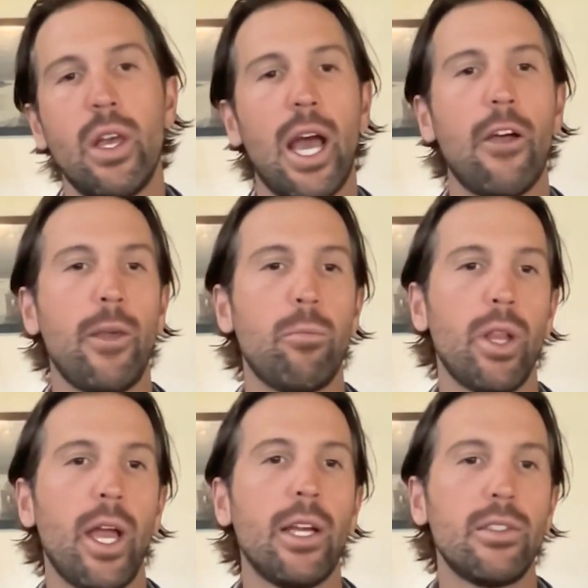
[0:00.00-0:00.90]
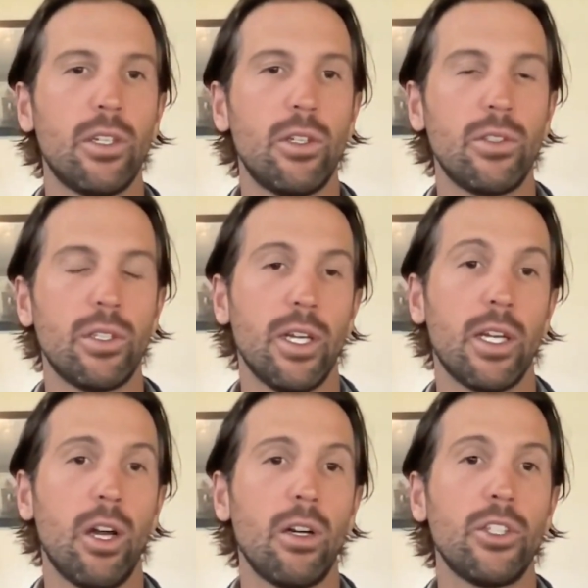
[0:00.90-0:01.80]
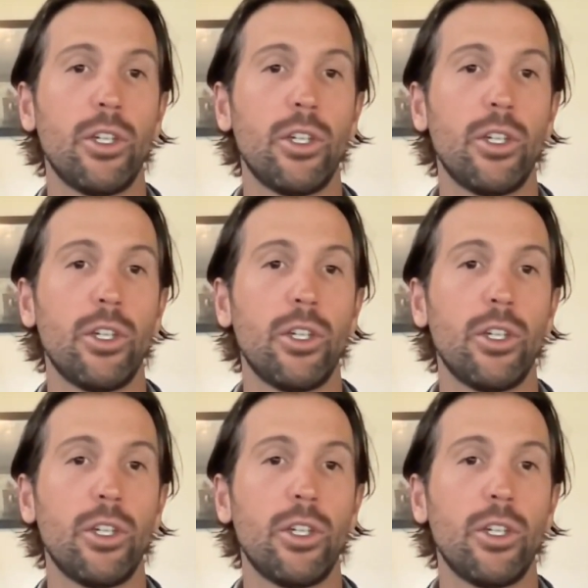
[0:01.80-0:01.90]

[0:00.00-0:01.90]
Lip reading: how they plan to use the technology,